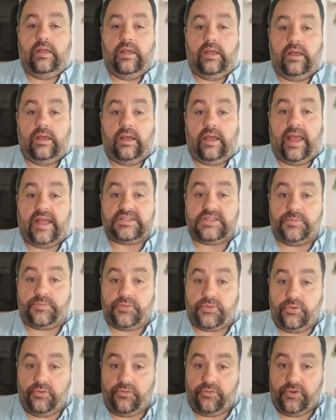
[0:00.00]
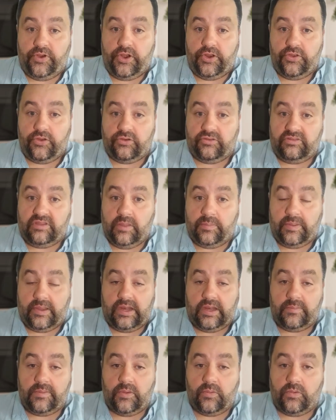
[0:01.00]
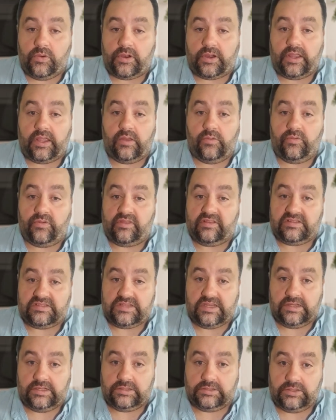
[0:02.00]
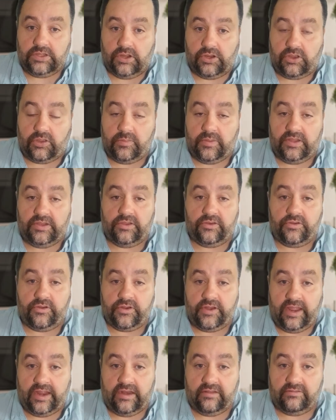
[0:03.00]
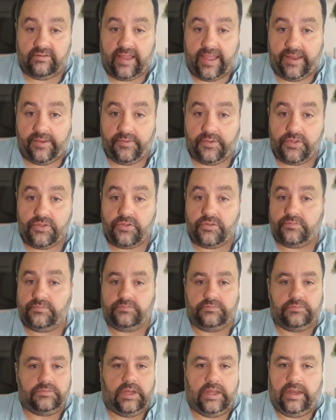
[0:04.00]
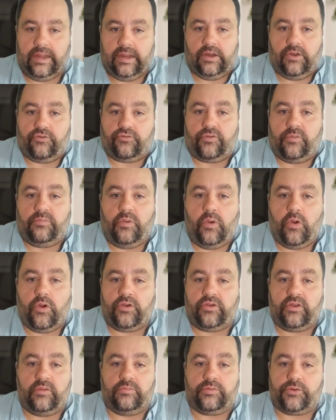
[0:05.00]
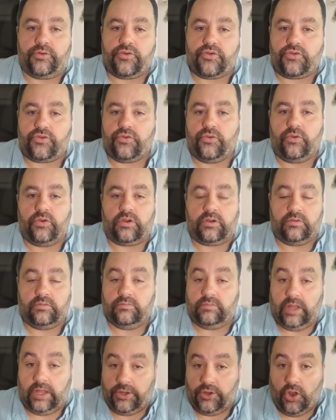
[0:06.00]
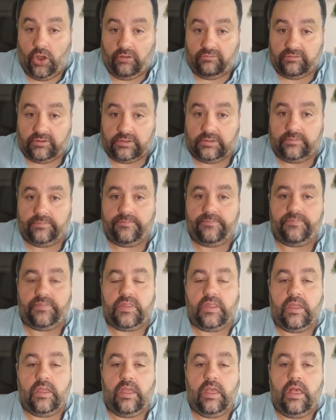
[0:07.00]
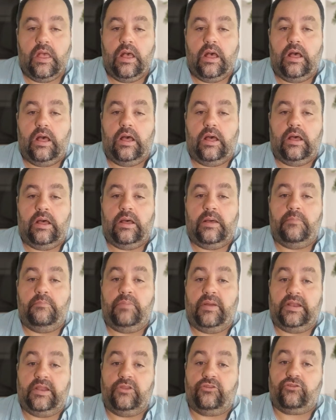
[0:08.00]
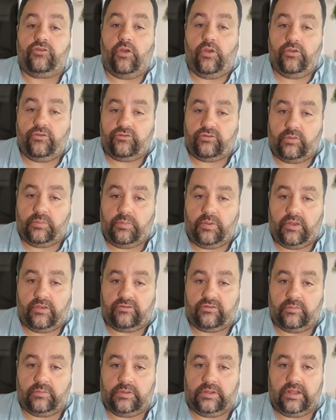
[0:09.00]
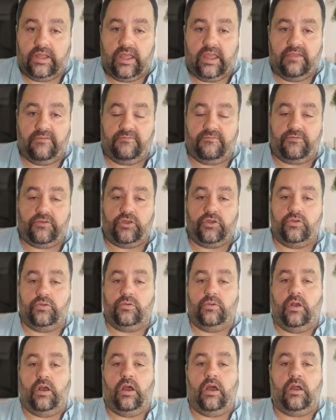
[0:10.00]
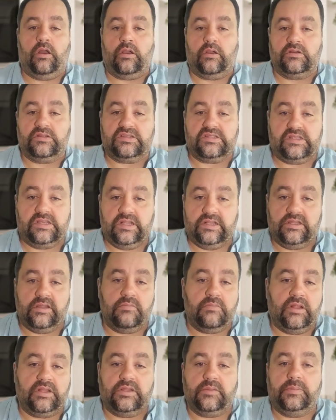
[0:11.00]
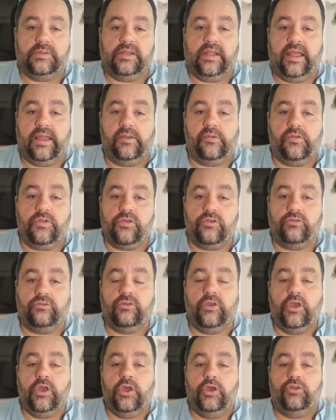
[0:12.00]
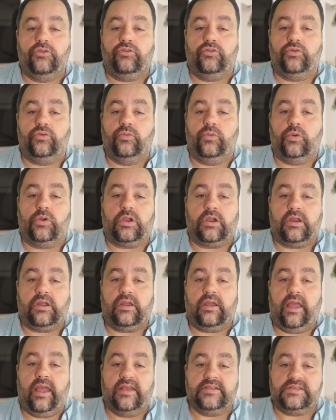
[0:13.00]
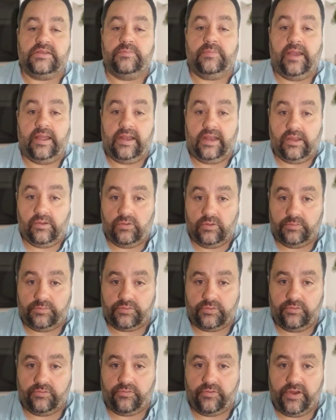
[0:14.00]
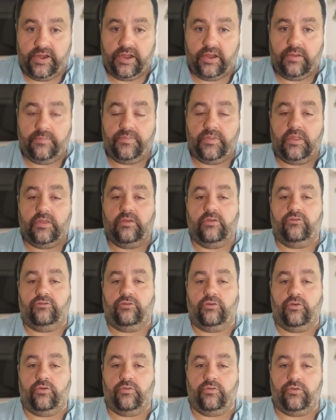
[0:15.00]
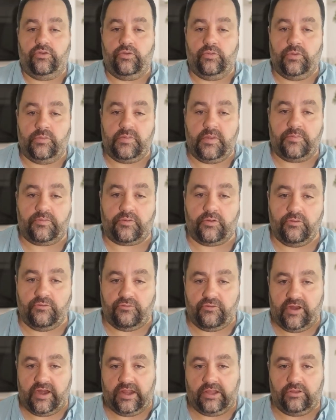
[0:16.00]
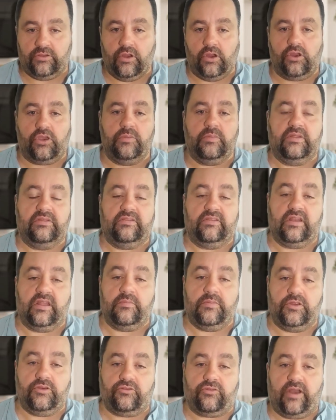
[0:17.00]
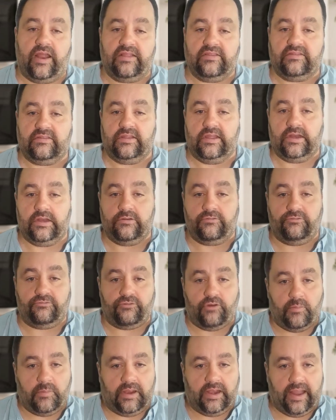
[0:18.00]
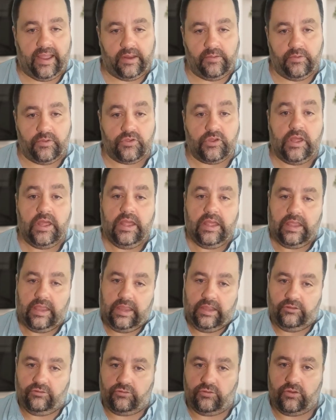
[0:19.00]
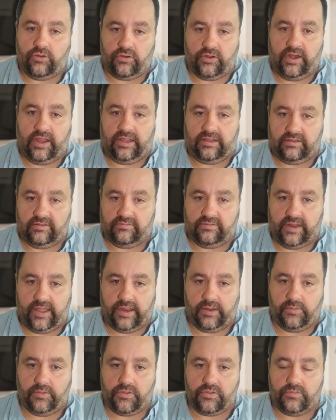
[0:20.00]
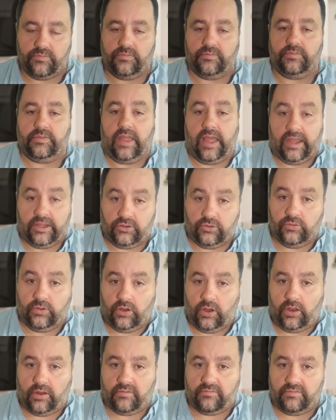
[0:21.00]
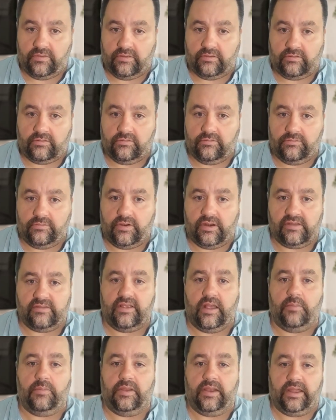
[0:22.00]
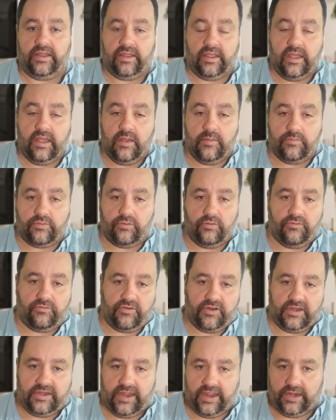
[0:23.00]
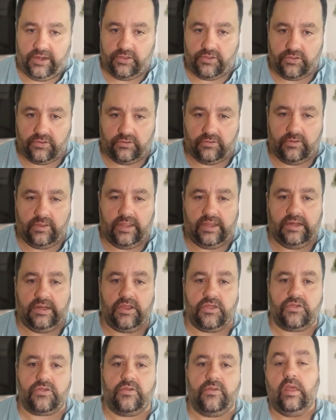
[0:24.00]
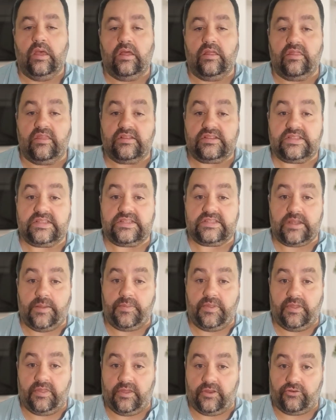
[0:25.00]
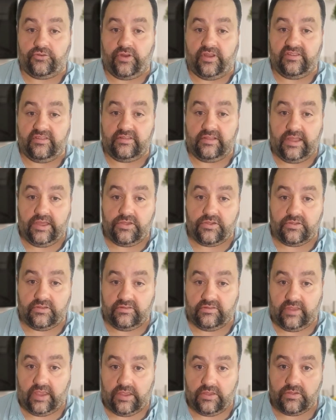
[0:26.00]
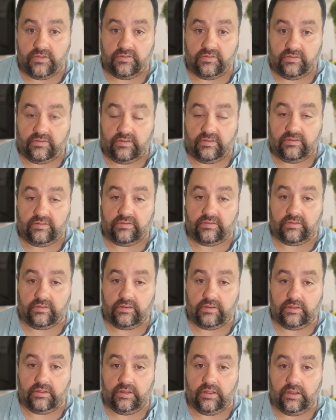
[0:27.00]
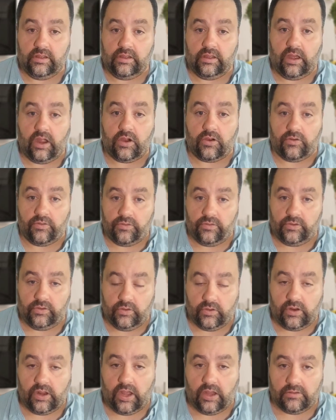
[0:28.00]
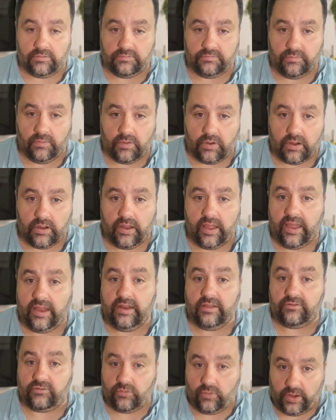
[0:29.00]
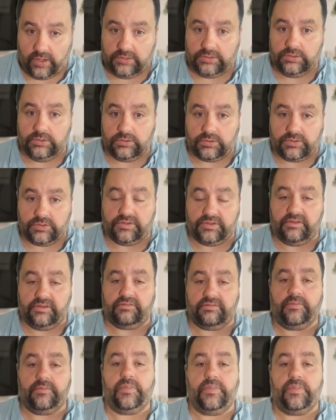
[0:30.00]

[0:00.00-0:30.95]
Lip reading: As a proofreader, you'll typically be working with a single document in your native language, an English report, a brochure, a novel. But it's also possible, if you are skilled in multiple languages, to work as a bilingual proofreader. So you would be proofreading documents that have been translated from a language into your native language. I do a lot of this. For example, I proofread Danish into English. This is something that translations agencies are on the lookout for, and it's quite lucrative.